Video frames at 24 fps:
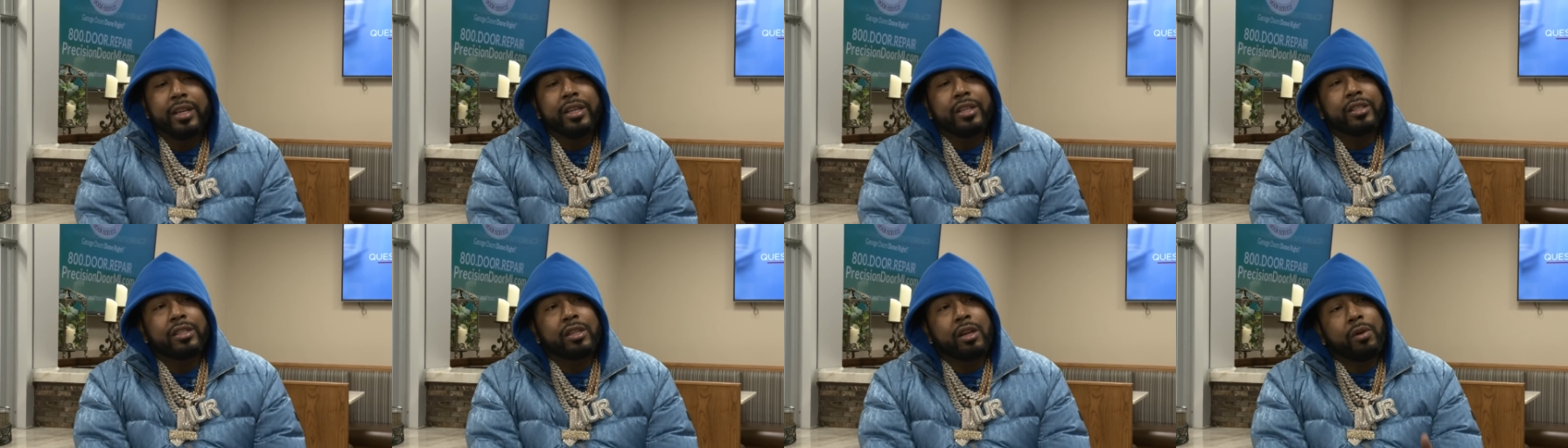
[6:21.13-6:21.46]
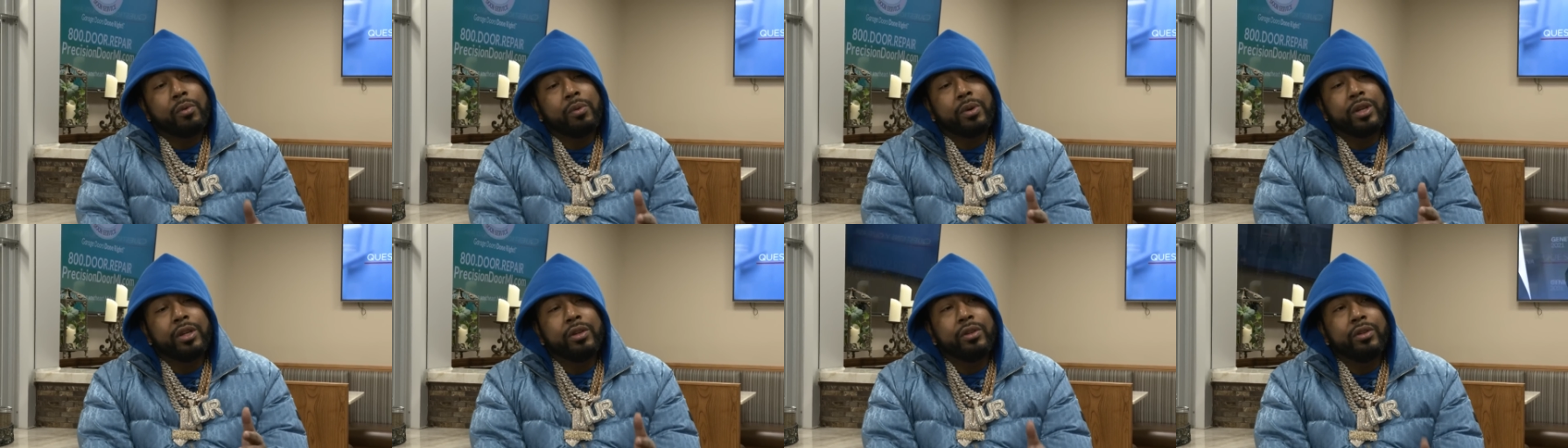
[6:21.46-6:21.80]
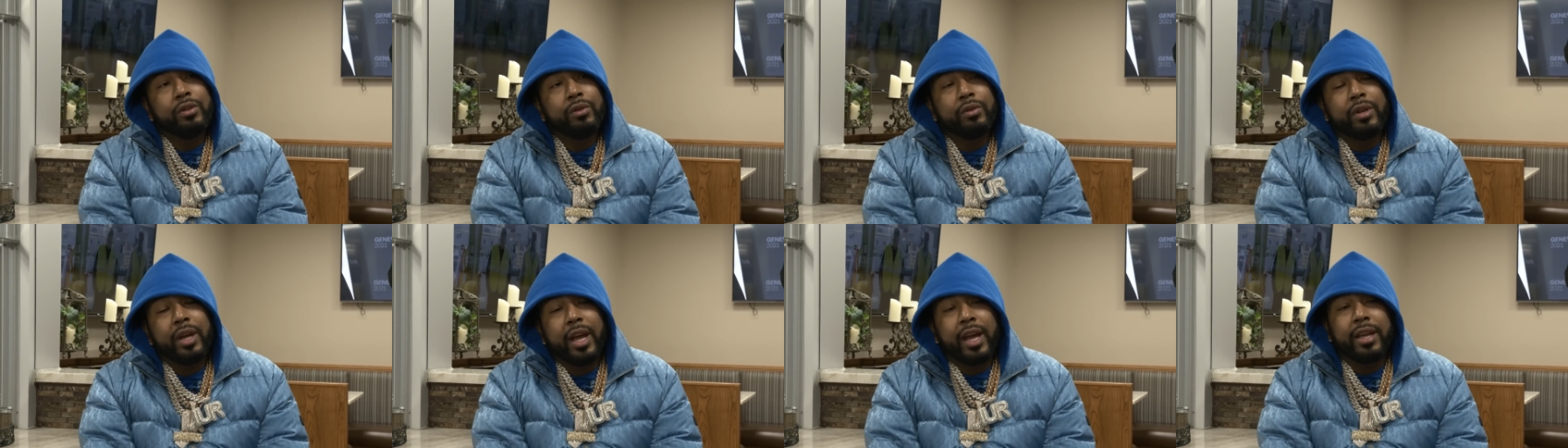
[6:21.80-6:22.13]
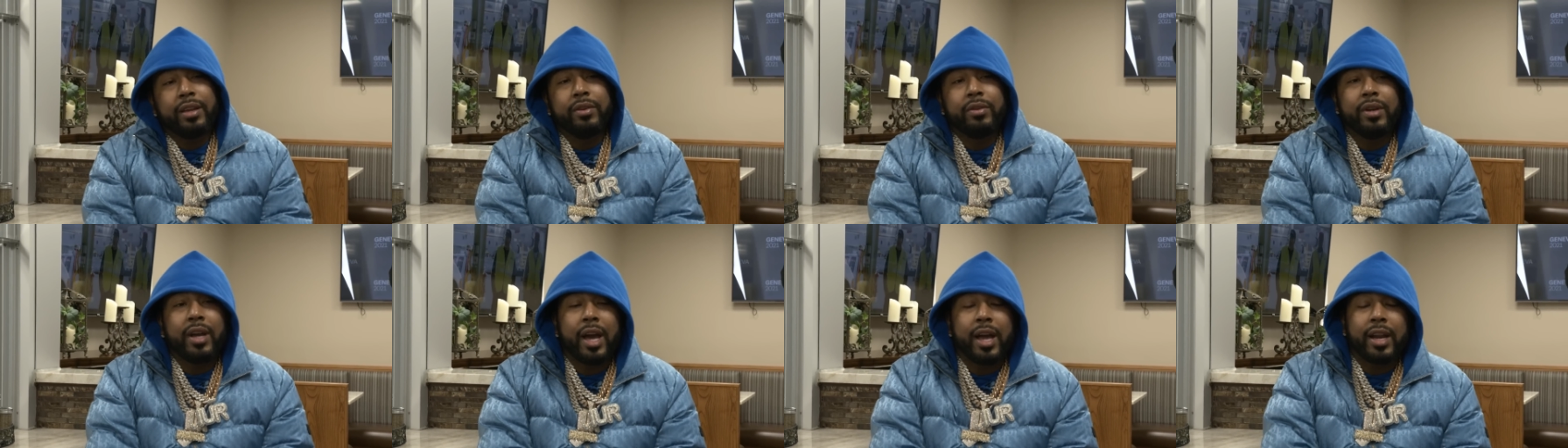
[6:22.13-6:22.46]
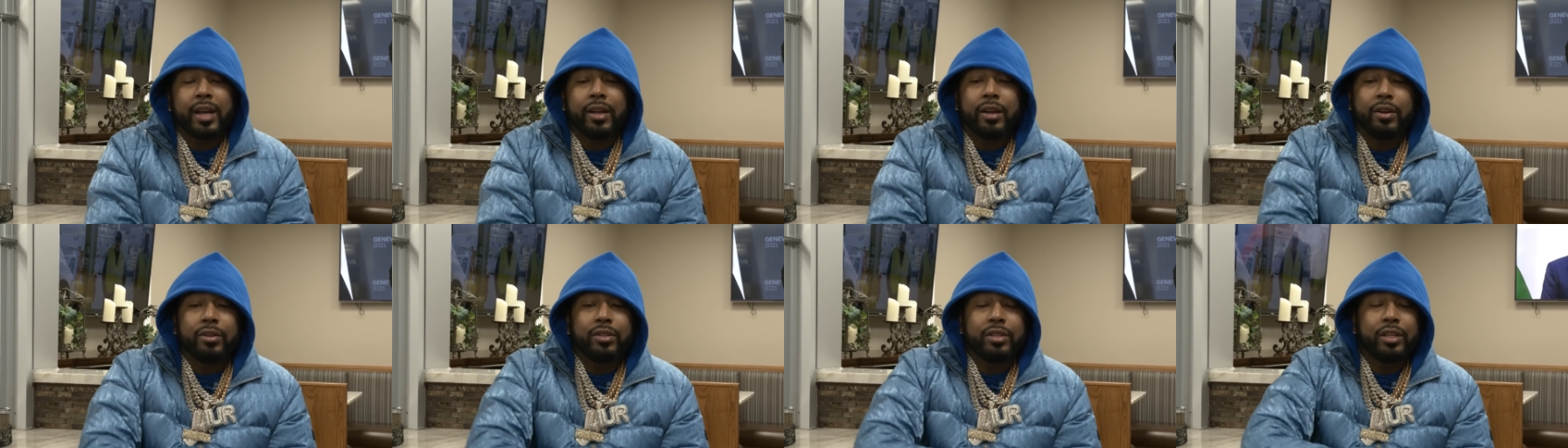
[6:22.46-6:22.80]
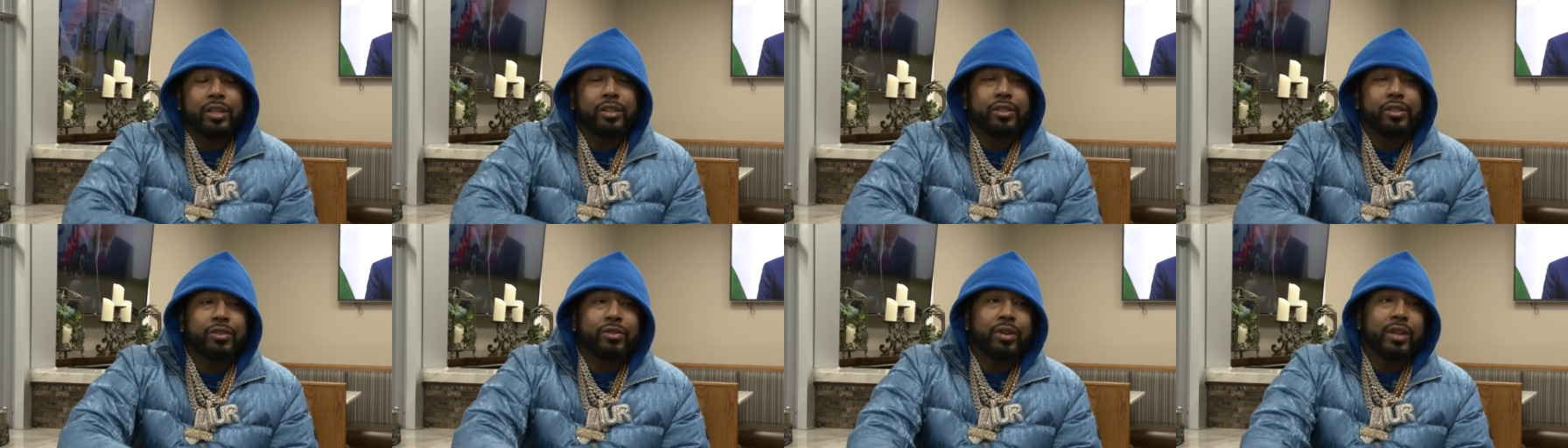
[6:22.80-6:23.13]
So when you do that, you gotta go to
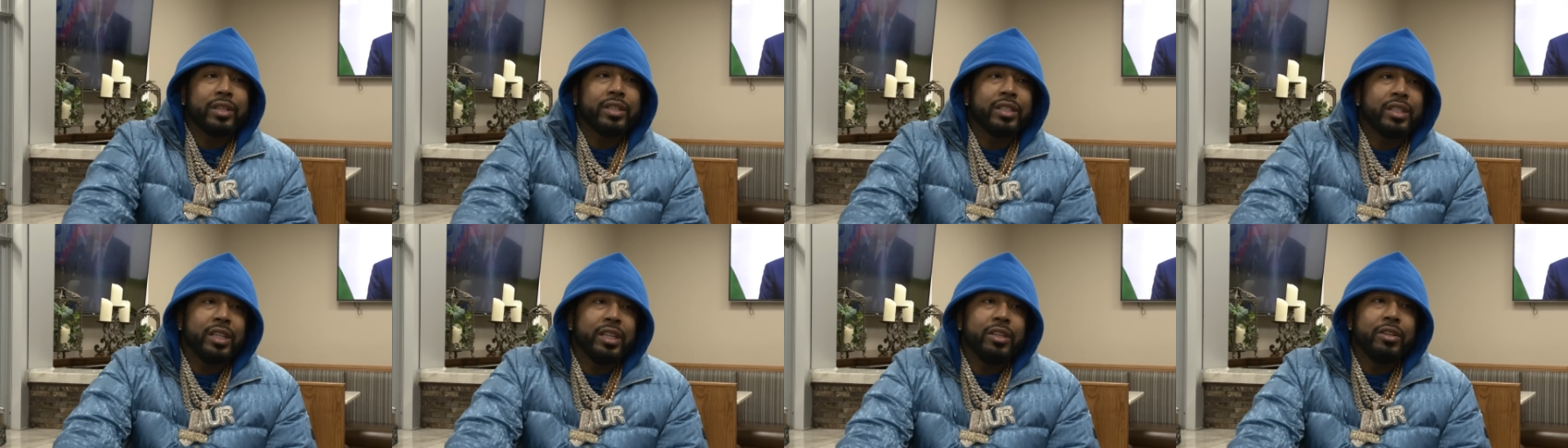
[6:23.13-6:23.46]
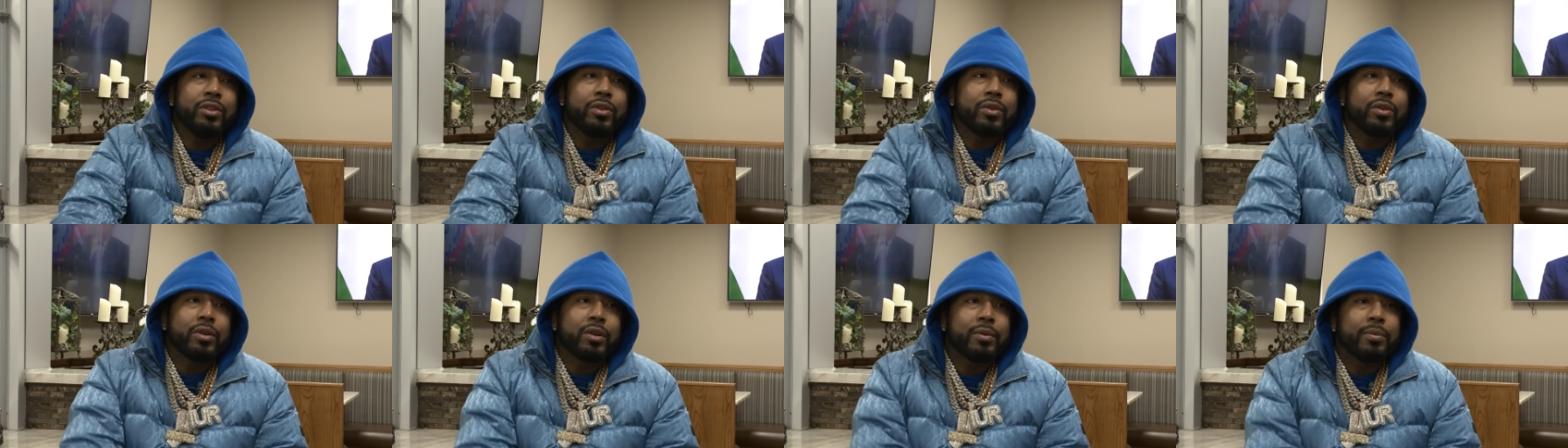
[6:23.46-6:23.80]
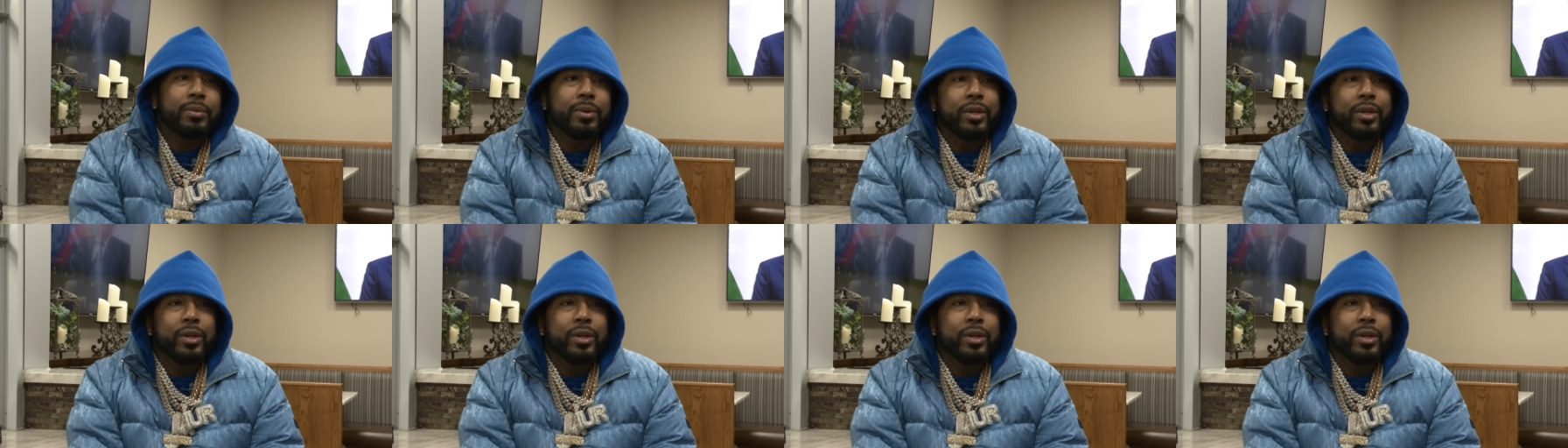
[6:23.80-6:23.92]
the trustee dorm.